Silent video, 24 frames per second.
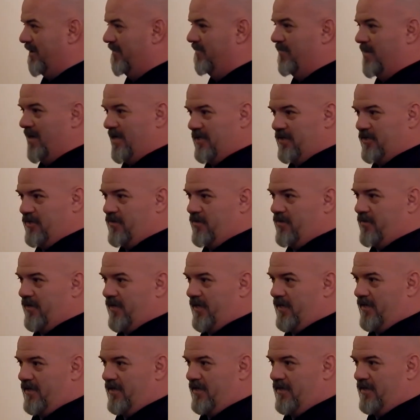of my
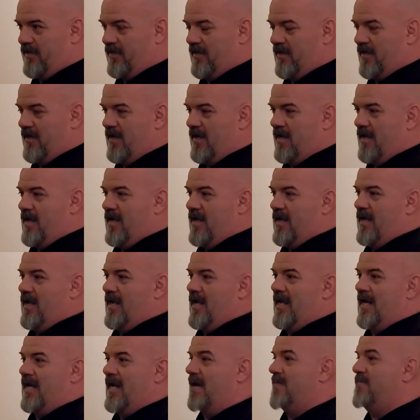story.
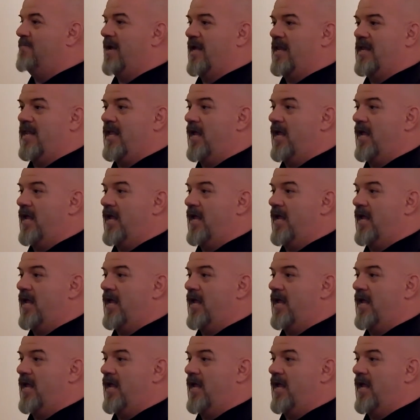And I'd been